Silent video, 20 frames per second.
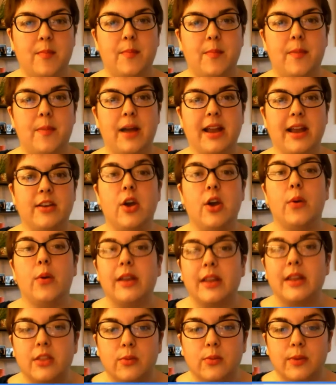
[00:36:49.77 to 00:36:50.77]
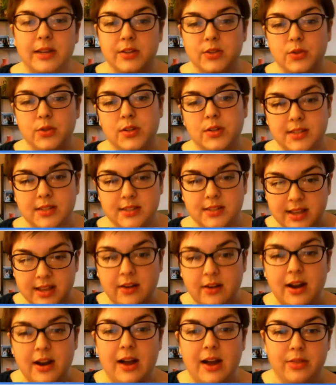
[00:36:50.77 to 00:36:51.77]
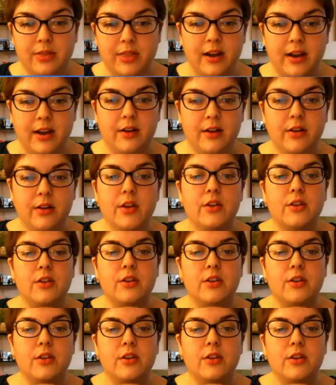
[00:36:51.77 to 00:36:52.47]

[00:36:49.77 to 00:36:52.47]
by knowing the resources that are out there,